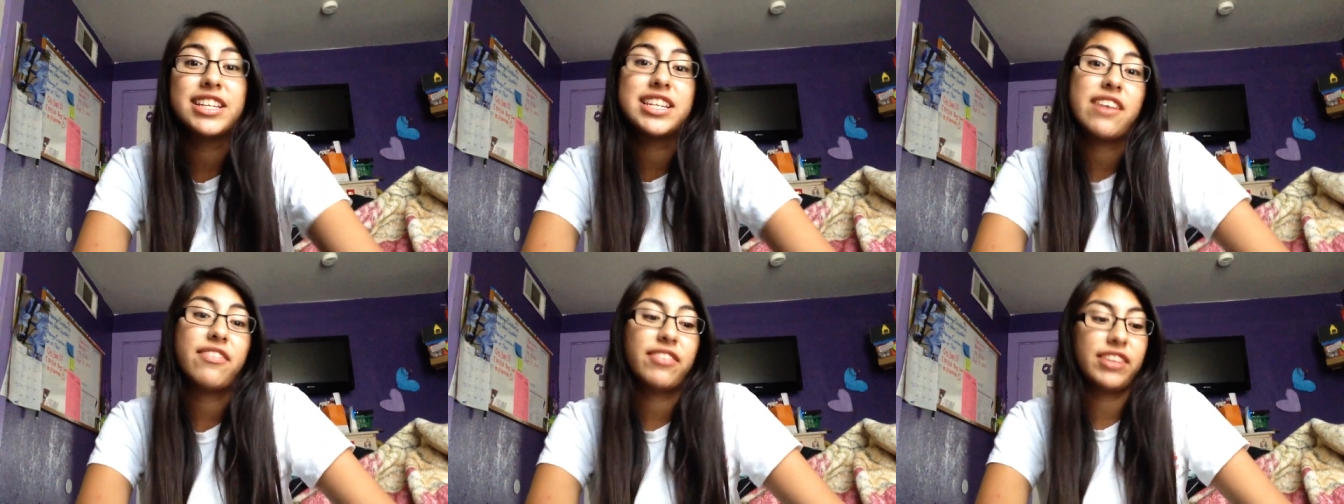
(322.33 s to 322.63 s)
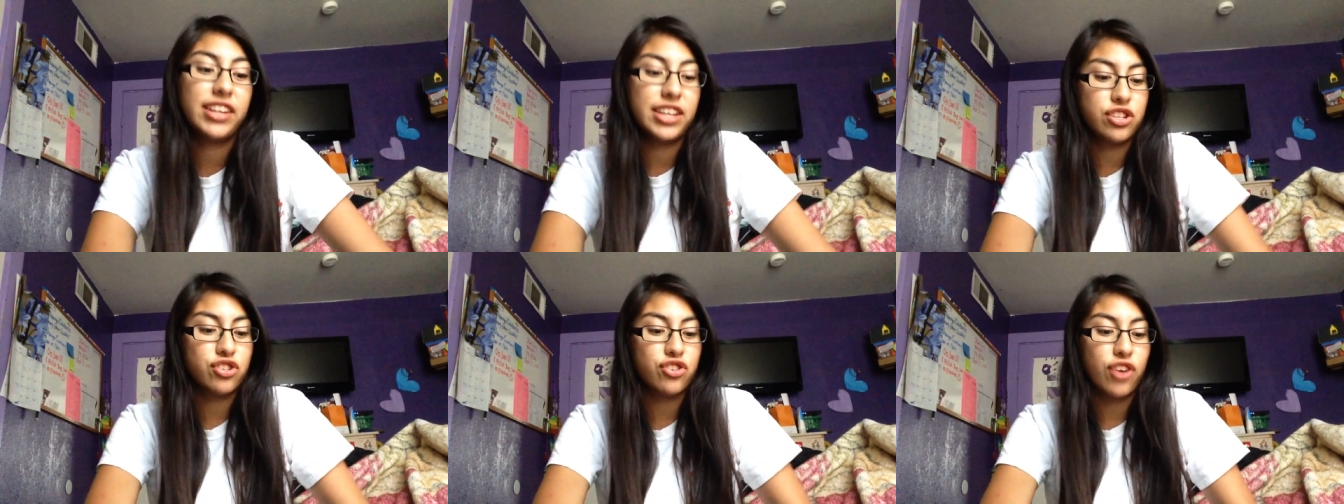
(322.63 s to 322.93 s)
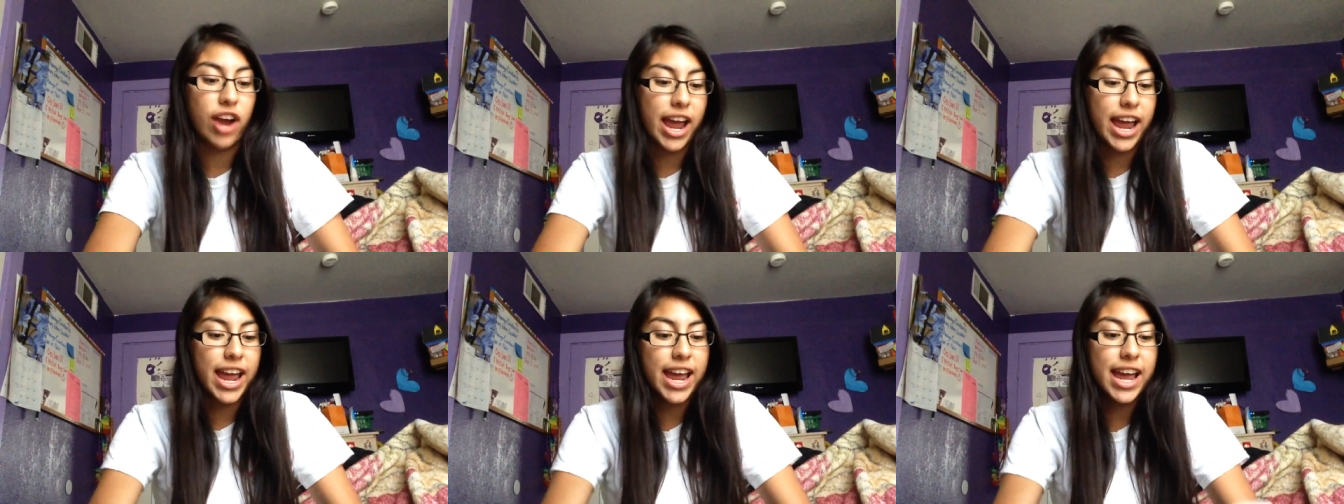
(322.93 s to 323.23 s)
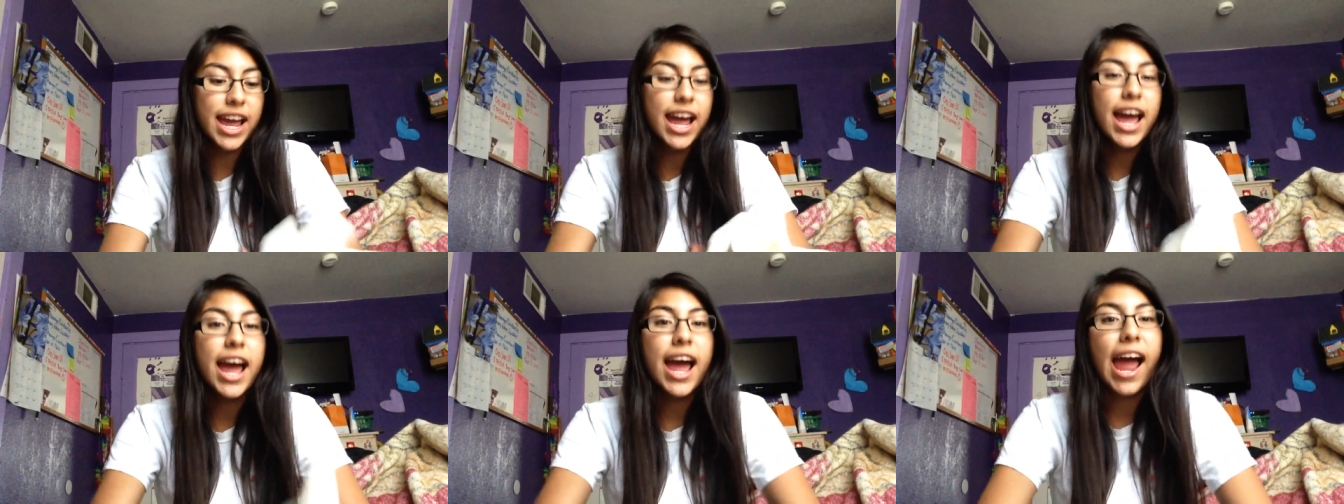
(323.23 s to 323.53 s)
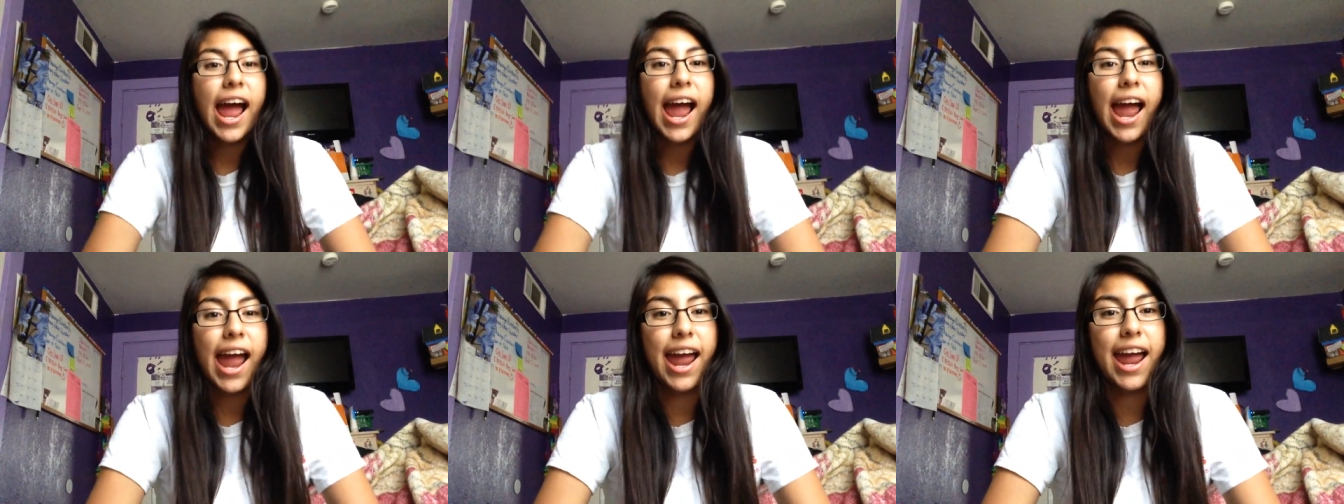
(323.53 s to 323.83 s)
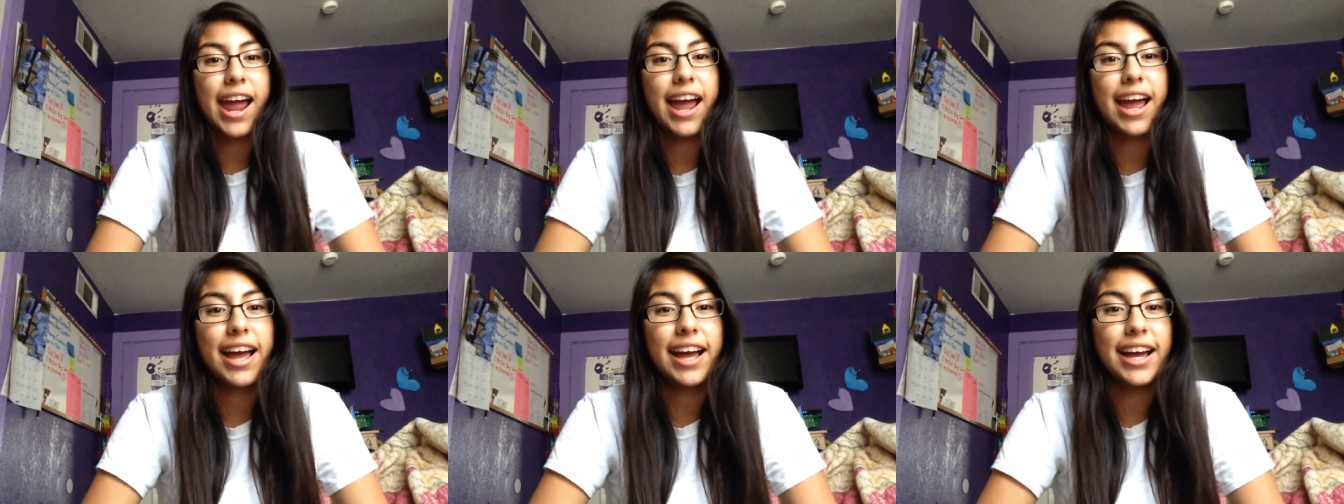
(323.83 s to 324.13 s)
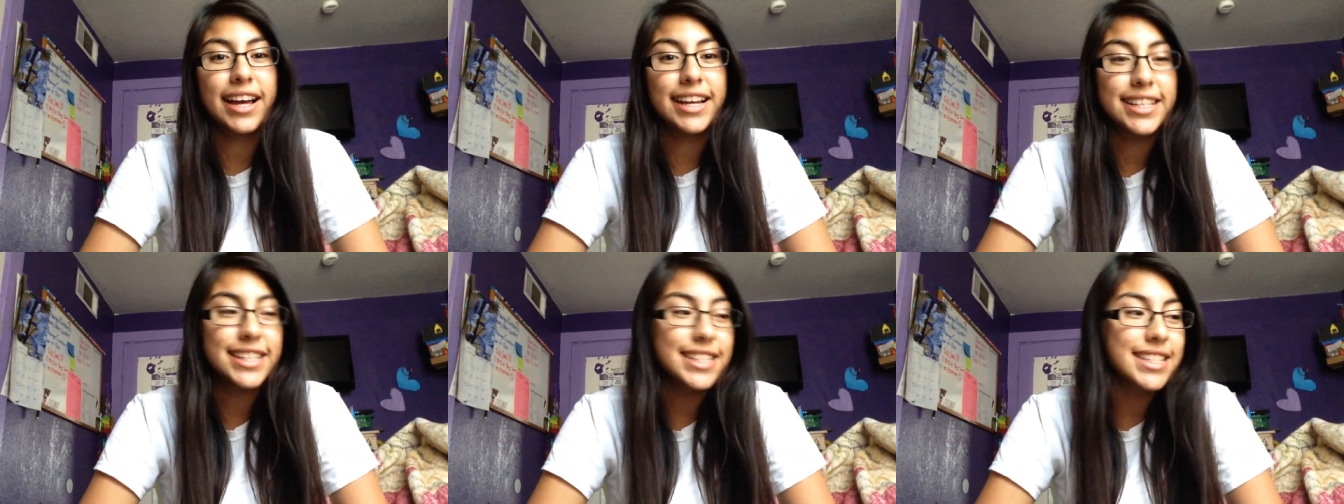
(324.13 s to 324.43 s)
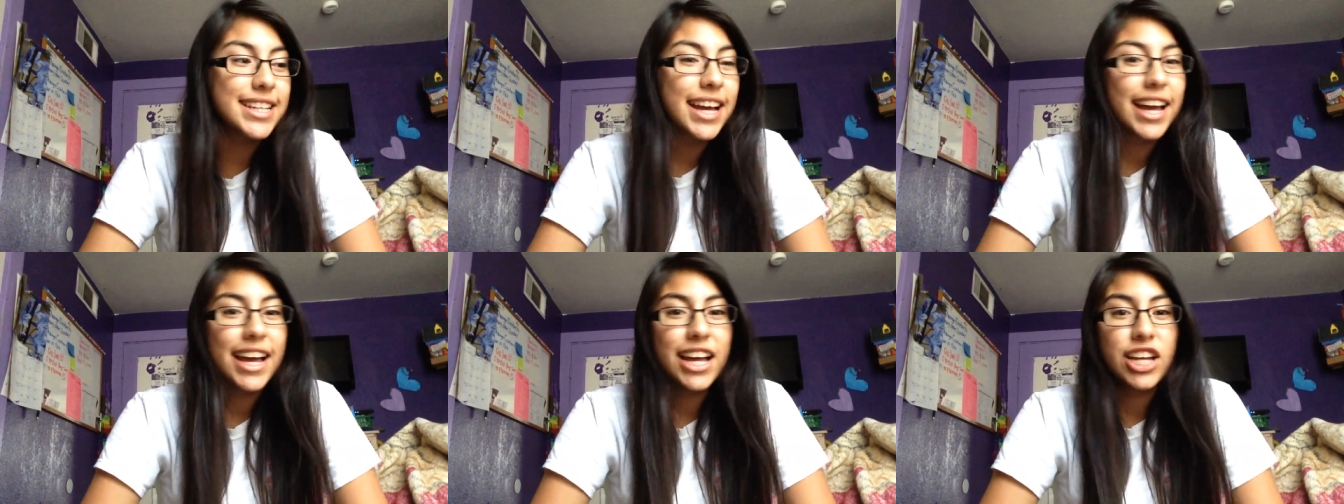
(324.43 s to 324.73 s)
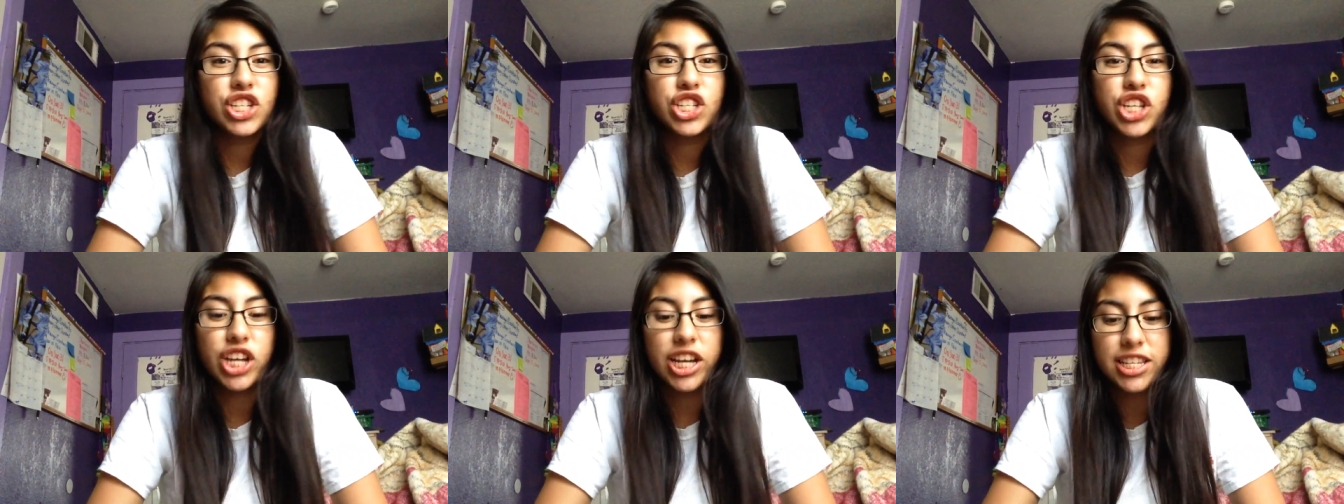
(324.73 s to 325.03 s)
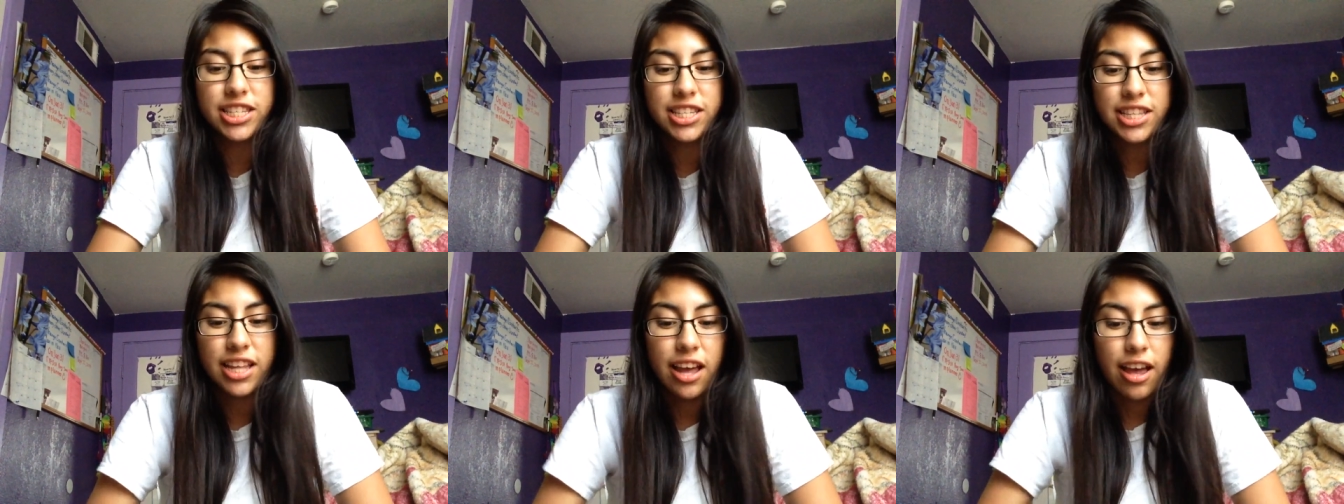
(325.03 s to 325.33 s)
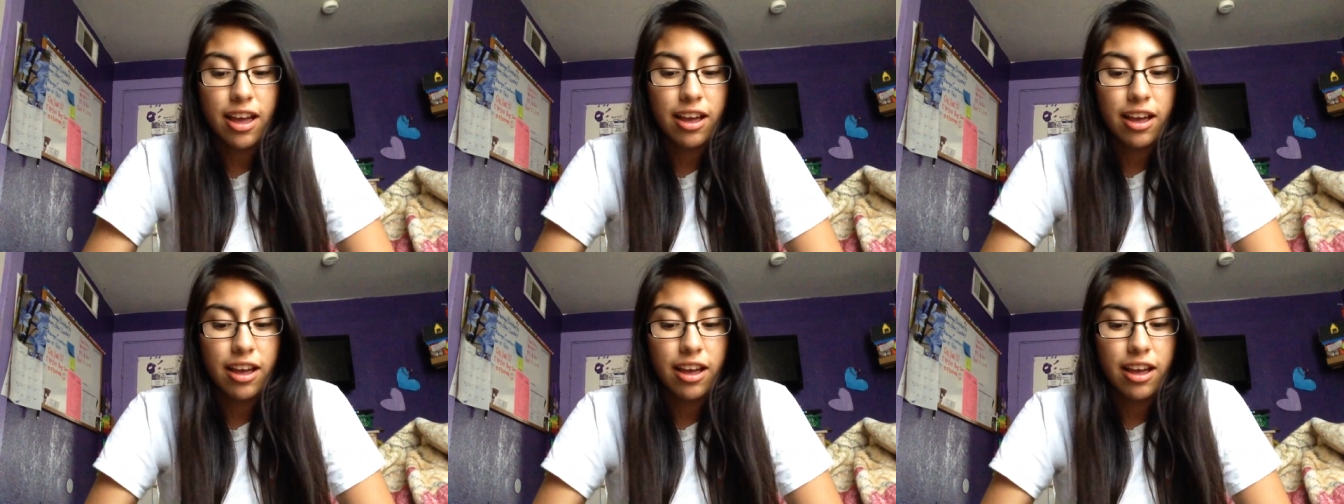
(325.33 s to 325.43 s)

definitely try it and just